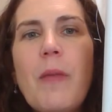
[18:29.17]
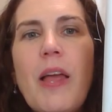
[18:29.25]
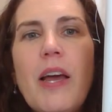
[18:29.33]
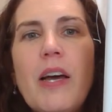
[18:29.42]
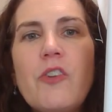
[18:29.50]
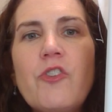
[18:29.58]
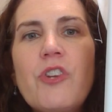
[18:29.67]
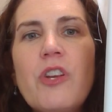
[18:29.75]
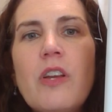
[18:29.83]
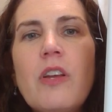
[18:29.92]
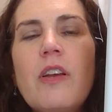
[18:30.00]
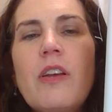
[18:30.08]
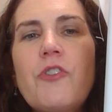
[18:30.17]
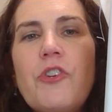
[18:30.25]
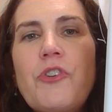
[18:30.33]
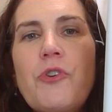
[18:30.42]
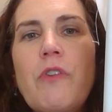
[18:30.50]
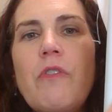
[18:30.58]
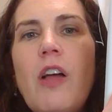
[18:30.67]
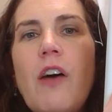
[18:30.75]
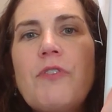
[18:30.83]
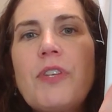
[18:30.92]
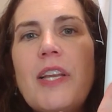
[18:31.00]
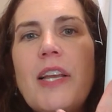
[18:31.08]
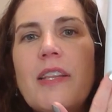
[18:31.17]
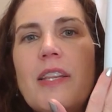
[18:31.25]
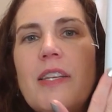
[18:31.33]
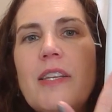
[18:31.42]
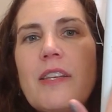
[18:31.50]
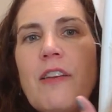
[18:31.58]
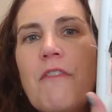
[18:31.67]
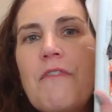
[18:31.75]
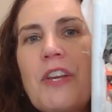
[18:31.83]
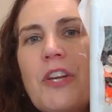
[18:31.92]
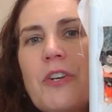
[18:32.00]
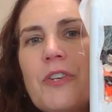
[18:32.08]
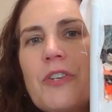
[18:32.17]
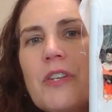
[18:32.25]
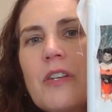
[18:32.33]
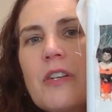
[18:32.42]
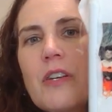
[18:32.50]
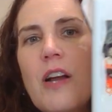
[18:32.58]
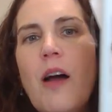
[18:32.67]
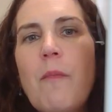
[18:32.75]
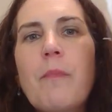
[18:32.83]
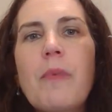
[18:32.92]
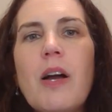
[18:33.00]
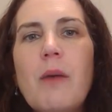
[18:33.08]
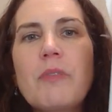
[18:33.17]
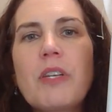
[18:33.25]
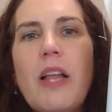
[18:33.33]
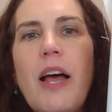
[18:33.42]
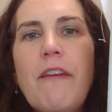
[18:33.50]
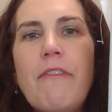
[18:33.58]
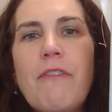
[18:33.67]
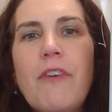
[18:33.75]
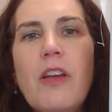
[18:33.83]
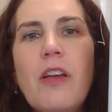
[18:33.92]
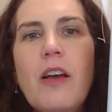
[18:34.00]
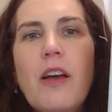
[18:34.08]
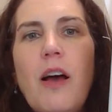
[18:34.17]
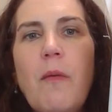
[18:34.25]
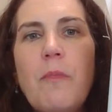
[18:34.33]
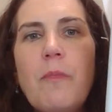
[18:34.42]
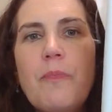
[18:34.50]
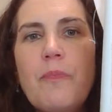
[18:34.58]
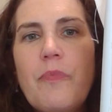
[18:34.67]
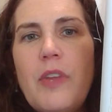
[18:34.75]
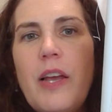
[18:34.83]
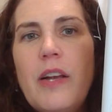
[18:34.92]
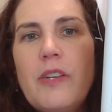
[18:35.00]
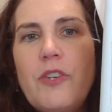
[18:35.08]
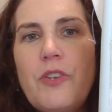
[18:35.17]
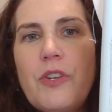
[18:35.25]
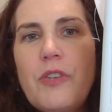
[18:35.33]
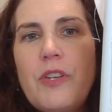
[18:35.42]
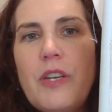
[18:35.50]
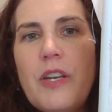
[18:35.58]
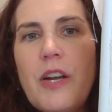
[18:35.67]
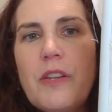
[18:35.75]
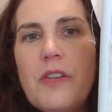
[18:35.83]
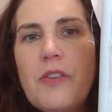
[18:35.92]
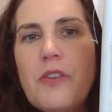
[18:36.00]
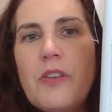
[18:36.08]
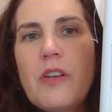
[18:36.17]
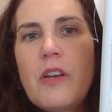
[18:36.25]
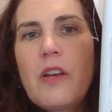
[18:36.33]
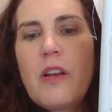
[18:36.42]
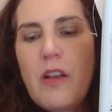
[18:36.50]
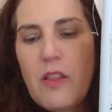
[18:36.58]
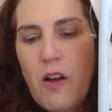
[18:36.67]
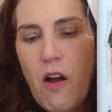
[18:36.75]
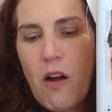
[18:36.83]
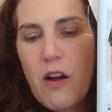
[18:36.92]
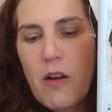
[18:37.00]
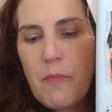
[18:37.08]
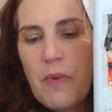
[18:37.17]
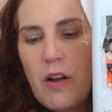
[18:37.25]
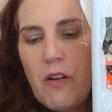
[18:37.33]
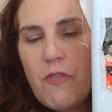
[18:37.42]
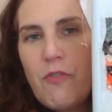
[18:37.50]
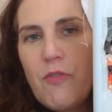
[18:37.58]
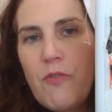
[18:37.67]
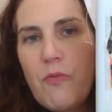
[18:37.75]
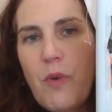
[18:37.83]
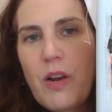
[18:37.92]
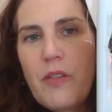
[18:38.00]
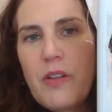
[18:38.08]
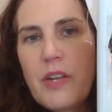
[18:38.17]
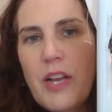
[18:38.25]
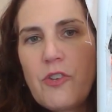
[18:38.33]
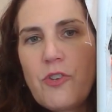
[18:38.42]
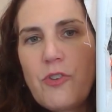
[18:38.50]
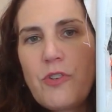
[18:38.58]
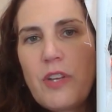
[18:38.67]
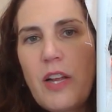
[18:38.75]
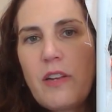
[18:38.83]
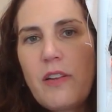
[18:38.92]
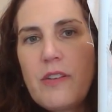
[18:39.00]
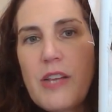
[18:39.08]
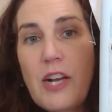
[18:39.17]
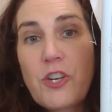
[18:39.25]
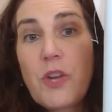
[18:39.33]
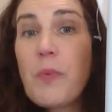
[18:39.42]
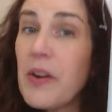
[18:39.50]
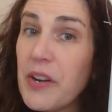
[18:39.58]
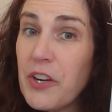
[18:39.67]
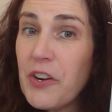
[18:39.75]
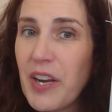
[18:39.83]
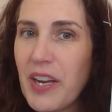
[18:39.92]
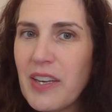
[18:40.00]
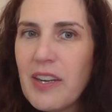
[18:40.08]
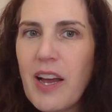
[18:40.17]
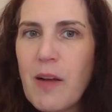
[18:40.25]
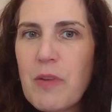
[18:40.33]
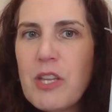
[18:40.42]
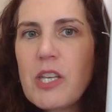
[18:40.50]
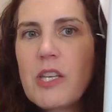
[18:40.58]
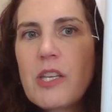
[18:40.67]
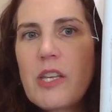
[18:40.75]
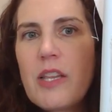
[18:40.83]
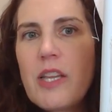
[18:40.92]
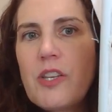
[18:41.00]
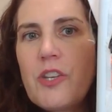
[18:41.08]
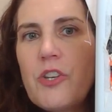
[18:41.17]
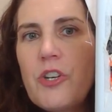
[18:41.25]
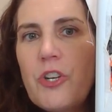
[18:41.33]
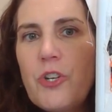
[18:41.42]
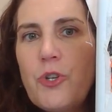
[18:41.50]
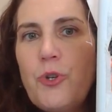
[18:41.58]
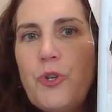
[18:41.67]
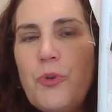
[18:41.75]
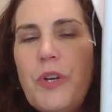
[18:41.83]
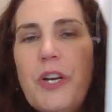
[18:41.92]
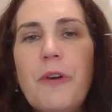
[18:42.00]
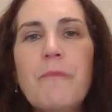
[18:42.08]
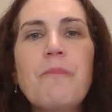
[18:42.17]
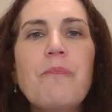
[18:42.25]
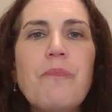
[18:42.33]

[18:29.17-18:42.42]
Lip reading: and just sort of love seeing these figures come to life. And you can see here, this is the arm of one of the dancers that is actually wearing green, and this is her tutu here.